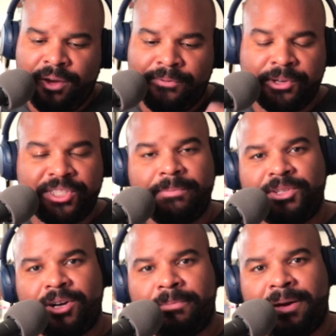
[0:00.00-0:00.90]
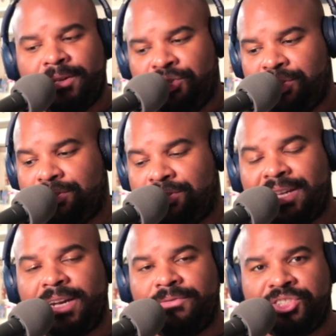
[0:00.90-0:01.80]
First thing I'm going to talk about is just the
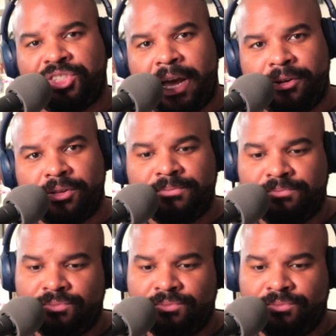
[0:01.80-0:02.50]
state of this channel,